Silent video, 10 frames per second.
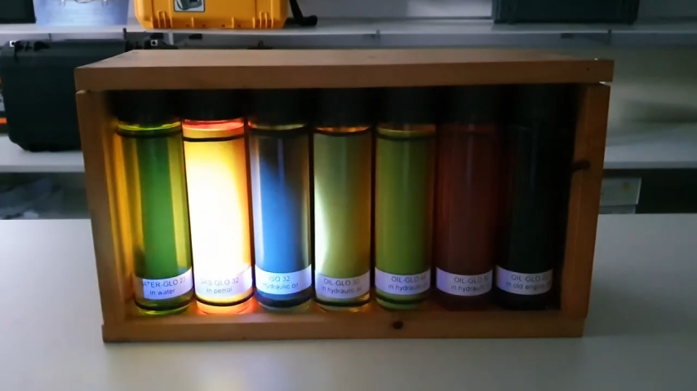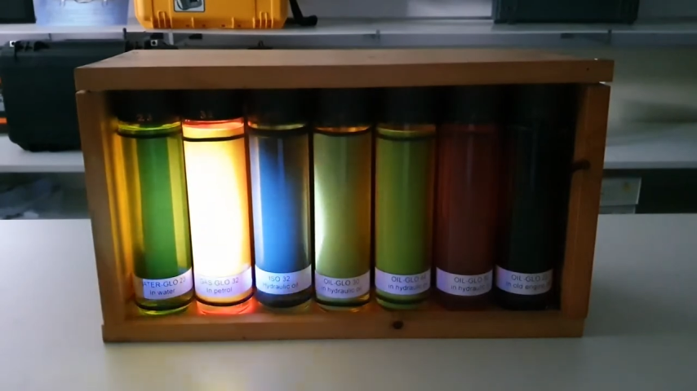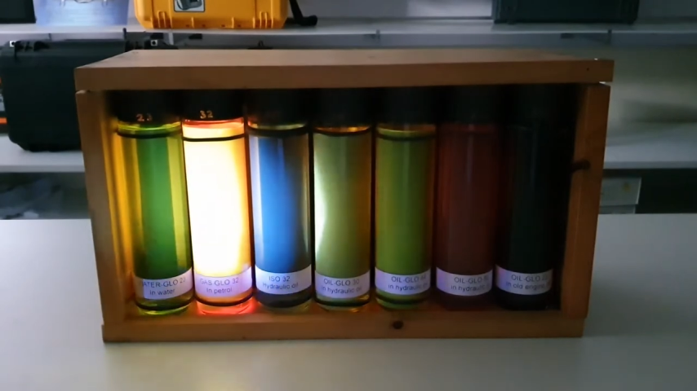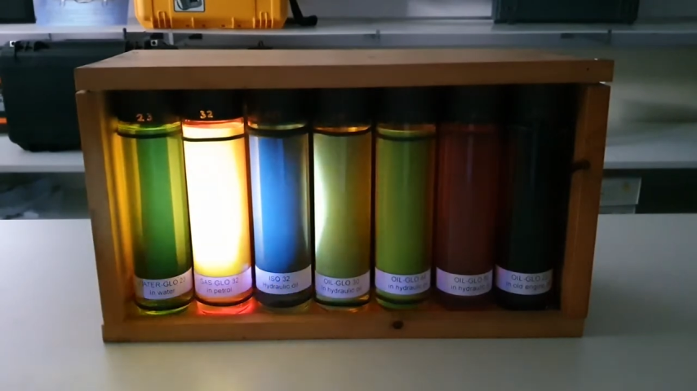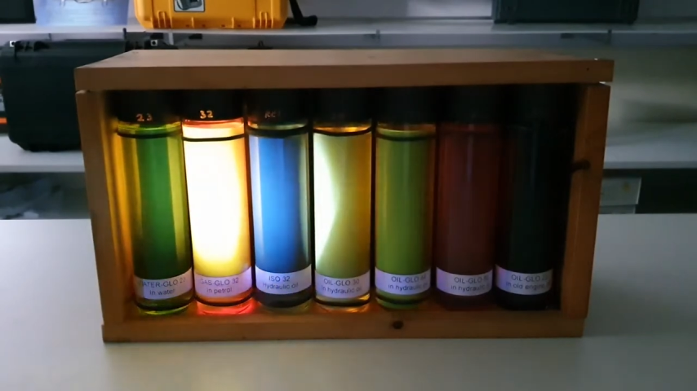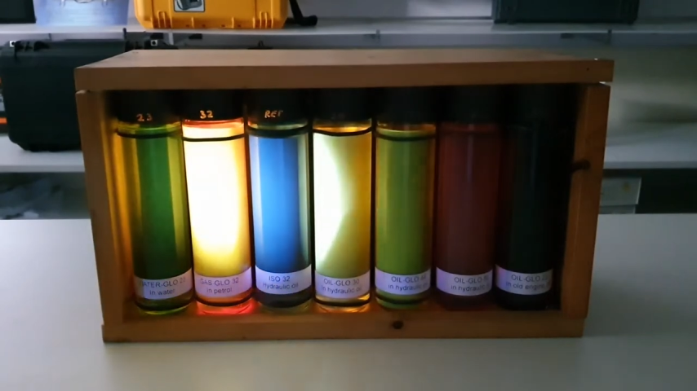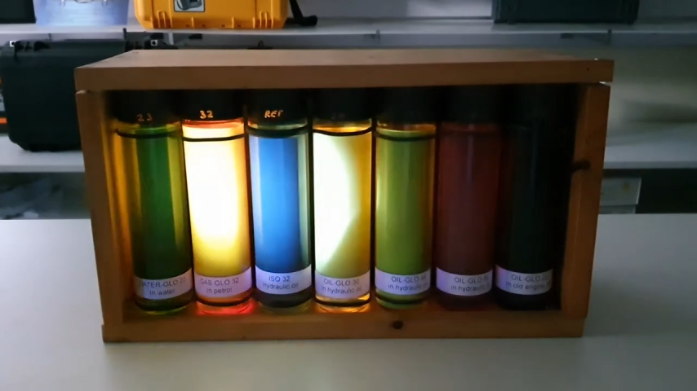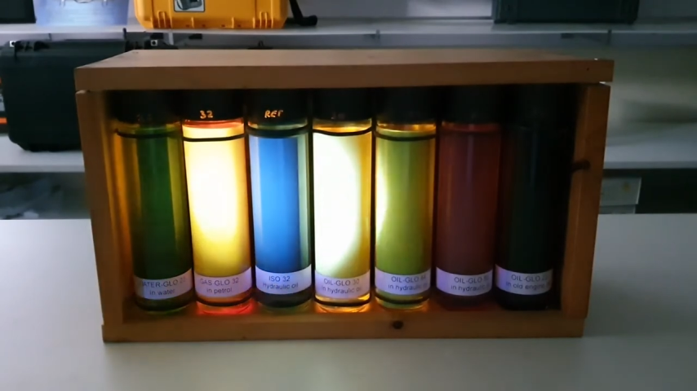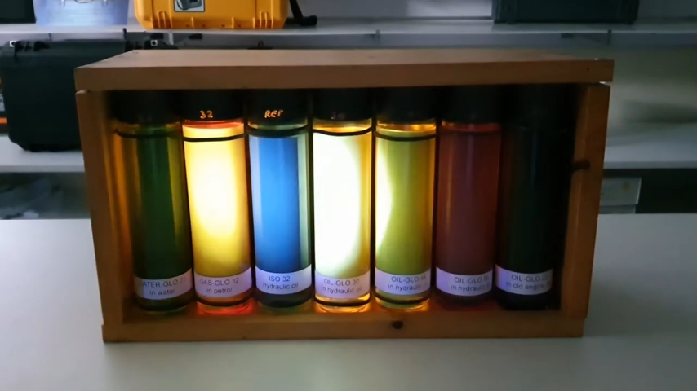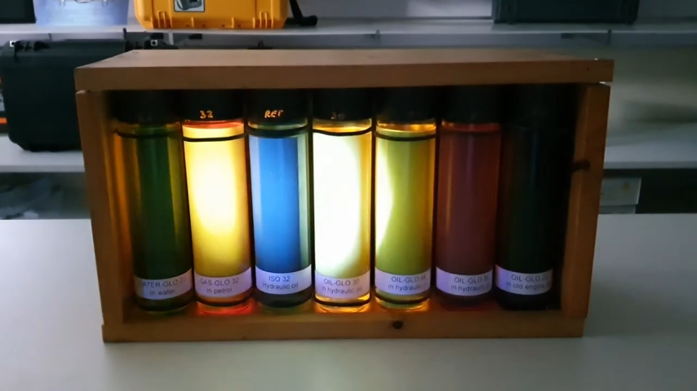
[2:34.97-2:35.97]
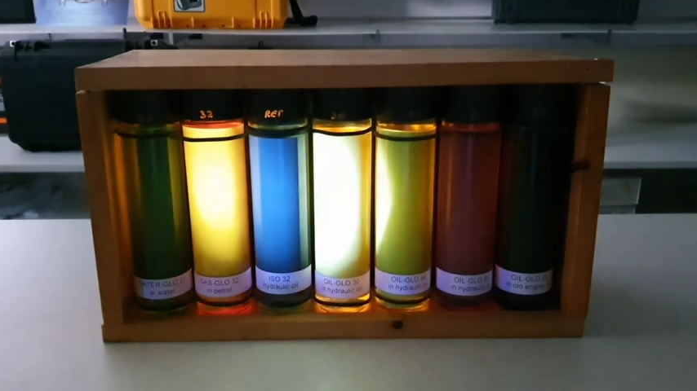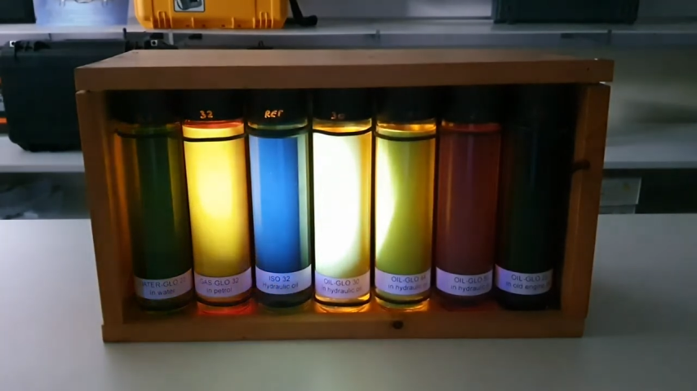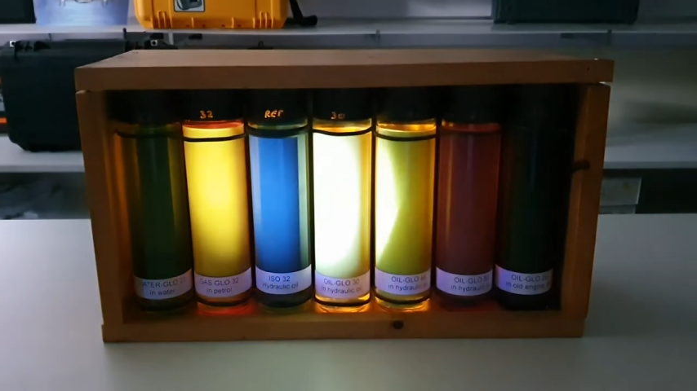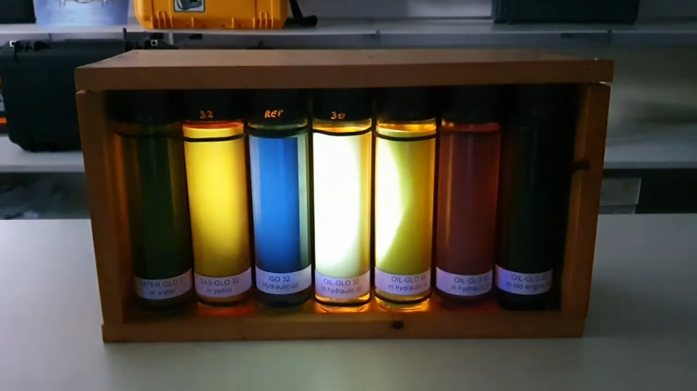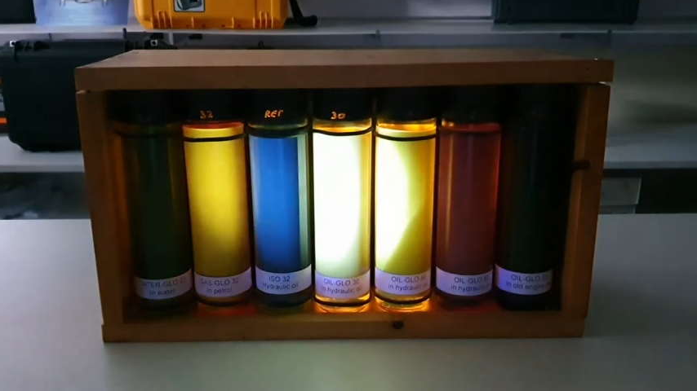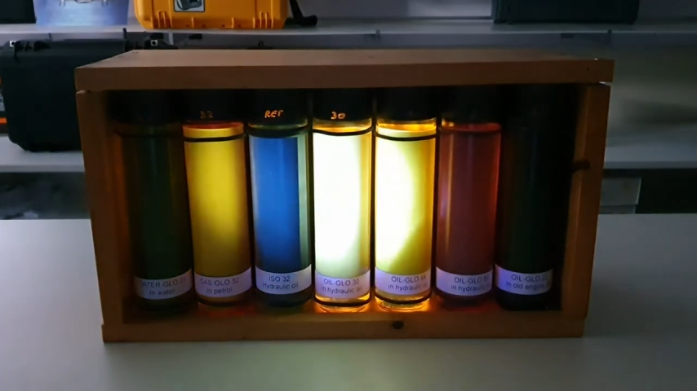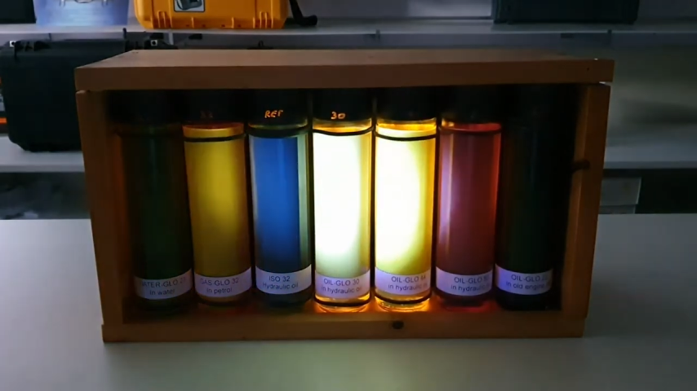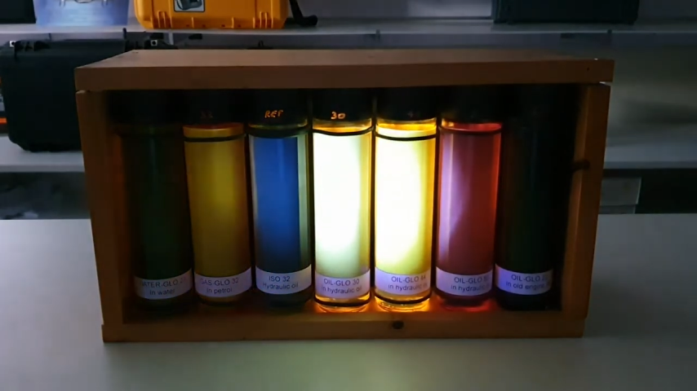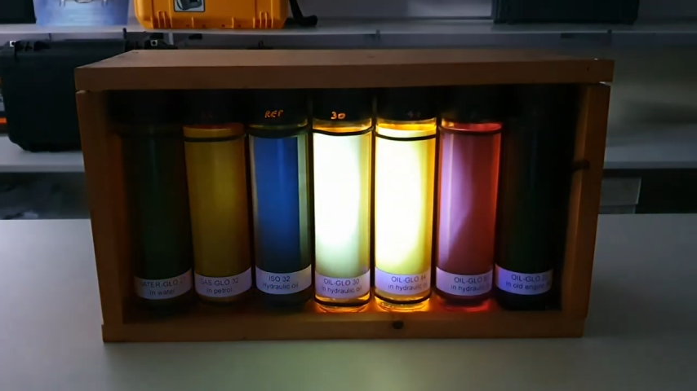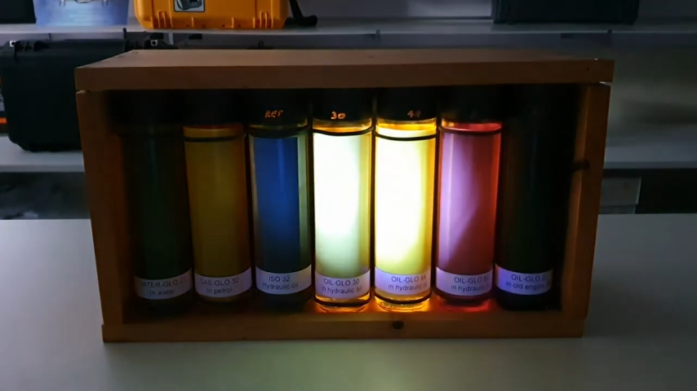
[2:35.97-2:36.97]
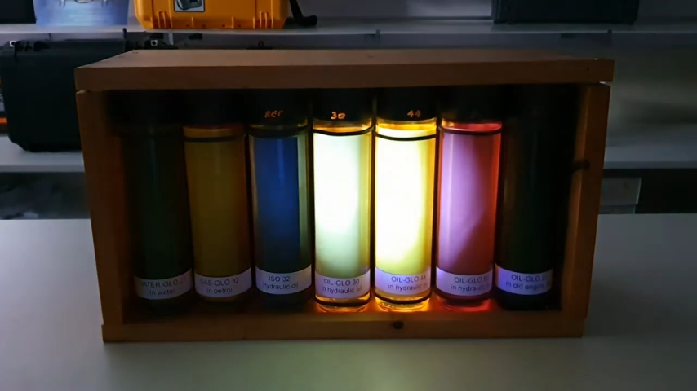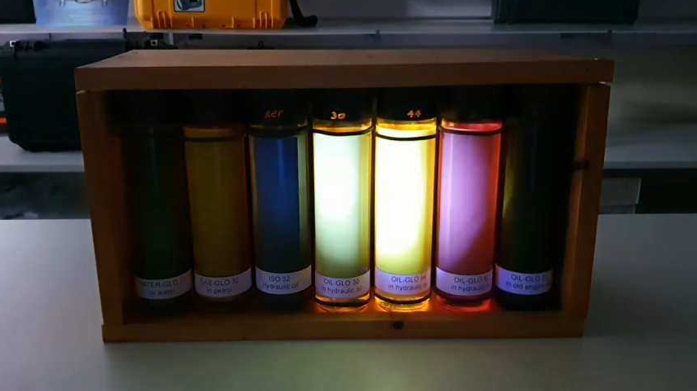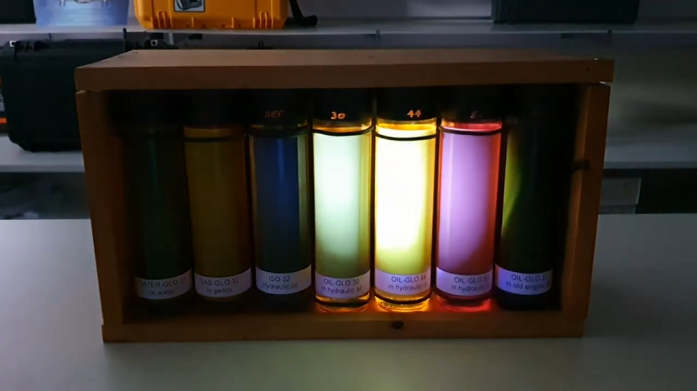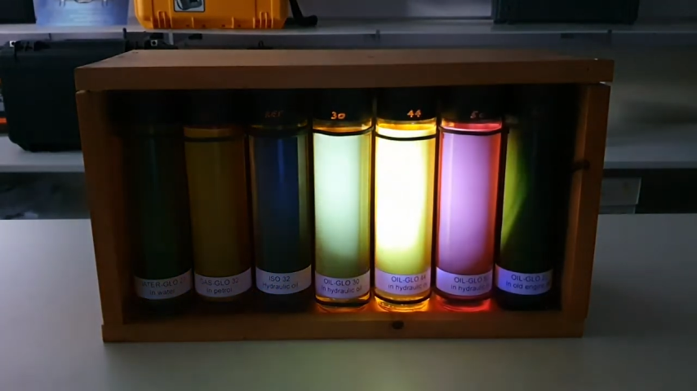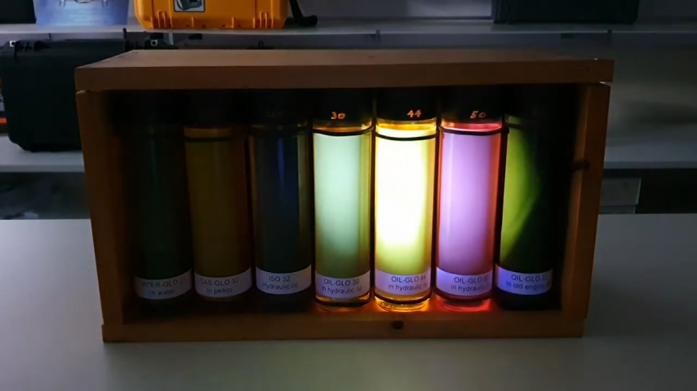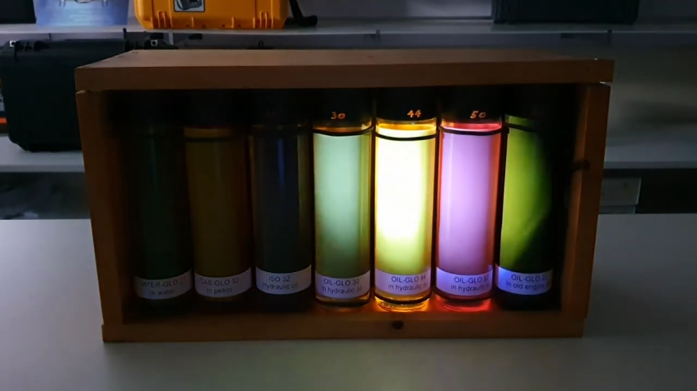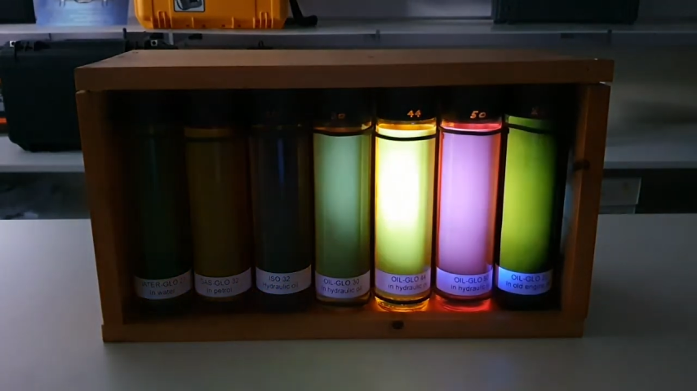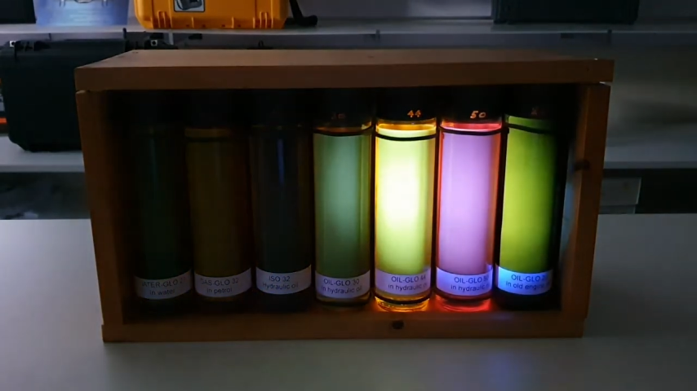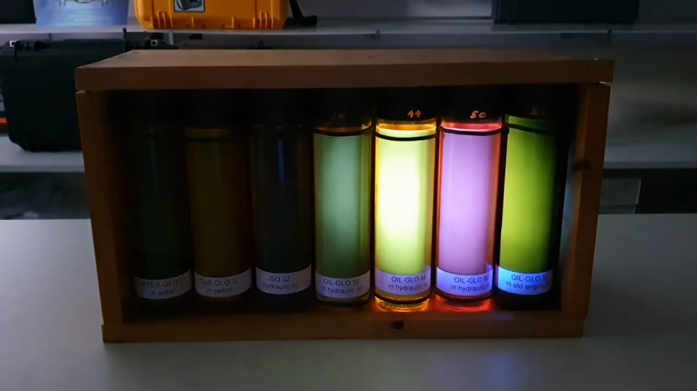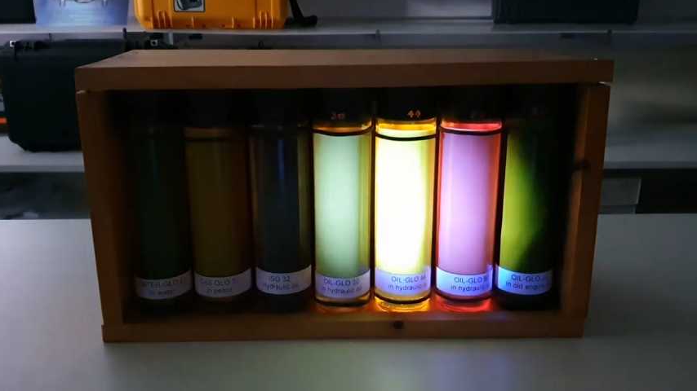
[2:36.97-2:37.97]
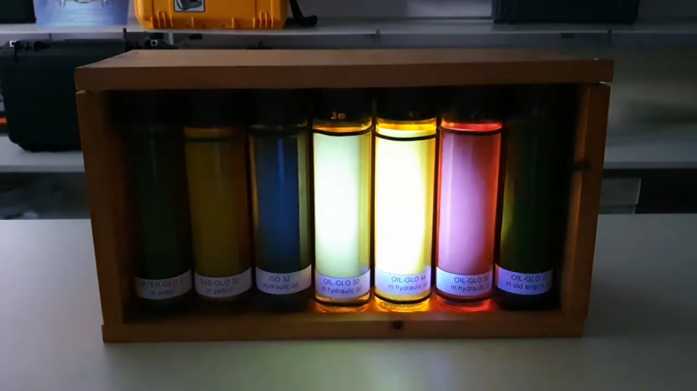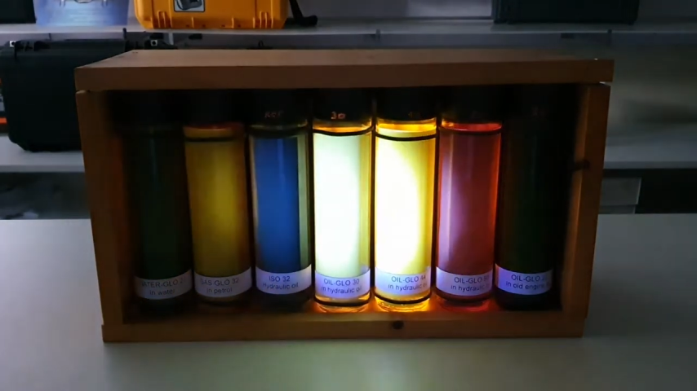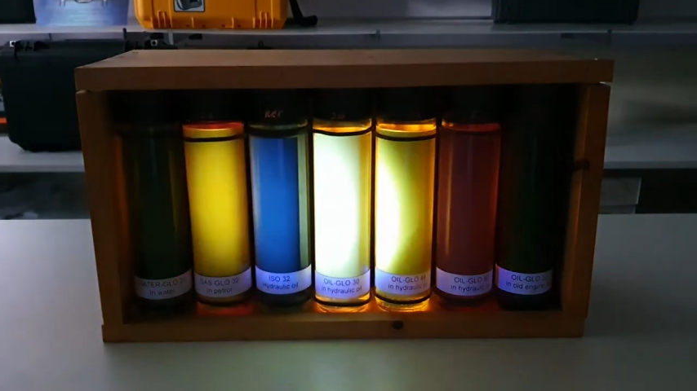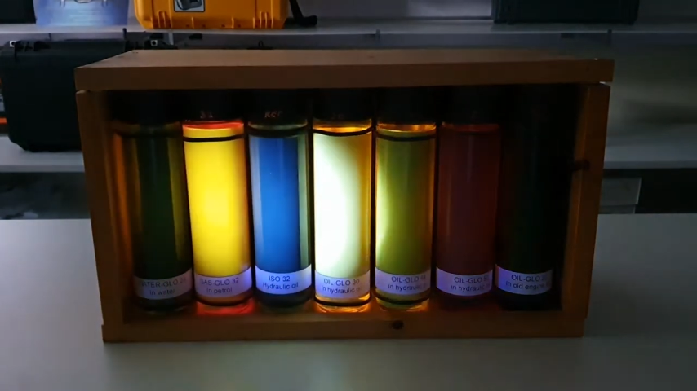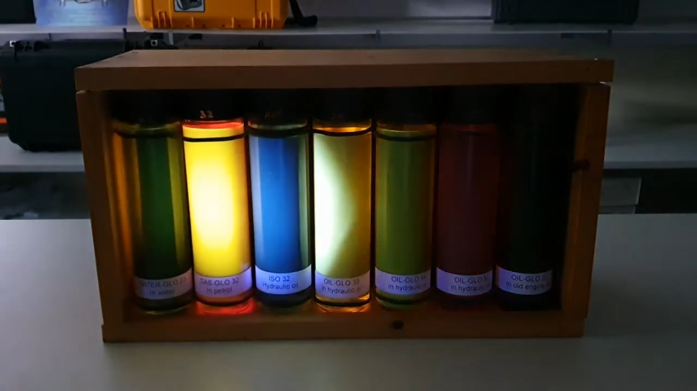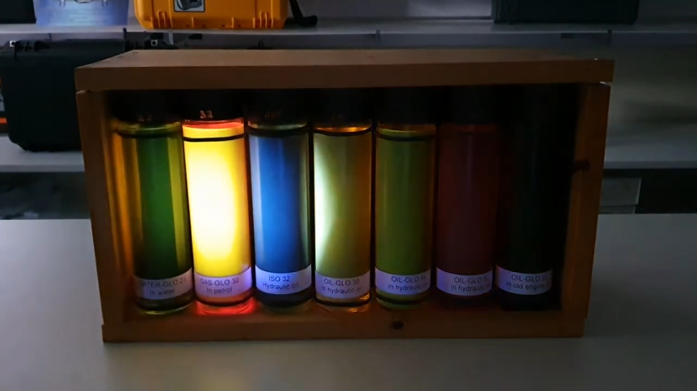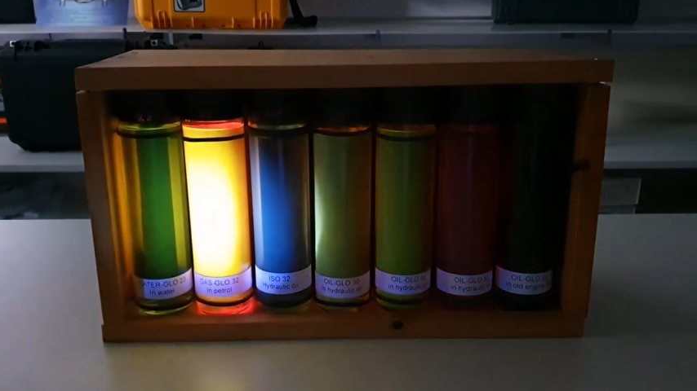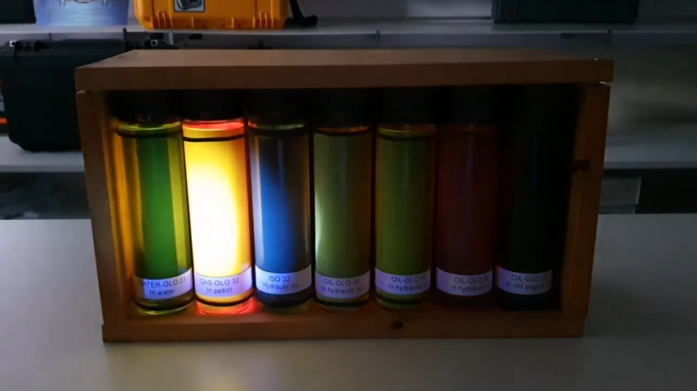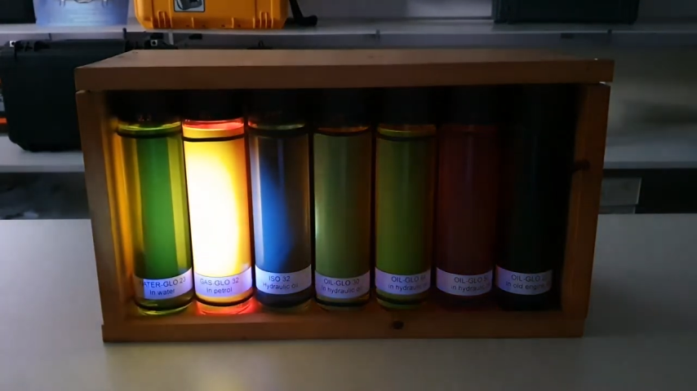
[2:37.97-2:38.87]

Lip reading: (no speaker visible)